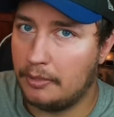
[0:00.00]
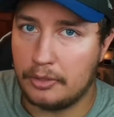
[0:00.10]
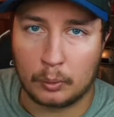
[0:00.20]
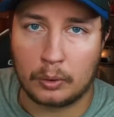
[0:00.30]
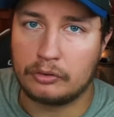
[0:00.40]

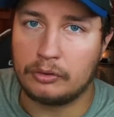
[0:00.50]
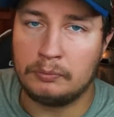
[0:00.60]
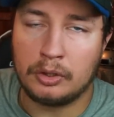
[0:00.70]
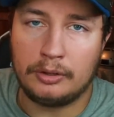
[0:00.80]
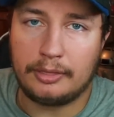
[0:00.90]
There were
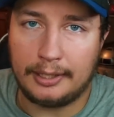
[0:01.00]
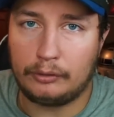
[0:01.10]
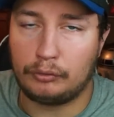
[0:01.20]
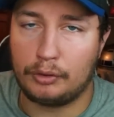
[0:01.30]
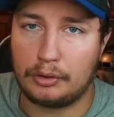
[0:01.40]
some good
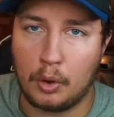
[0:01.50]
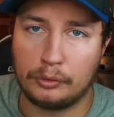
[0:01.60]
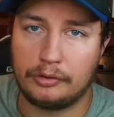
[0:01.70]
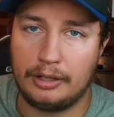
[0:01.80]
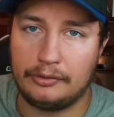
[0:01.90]
things for the
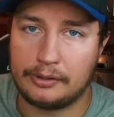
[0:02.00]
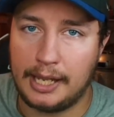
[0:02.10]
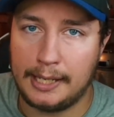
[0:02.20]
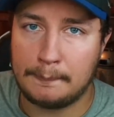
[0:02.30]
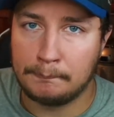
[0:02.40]
Colts in this
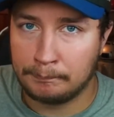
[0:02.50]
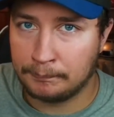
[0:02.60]
game.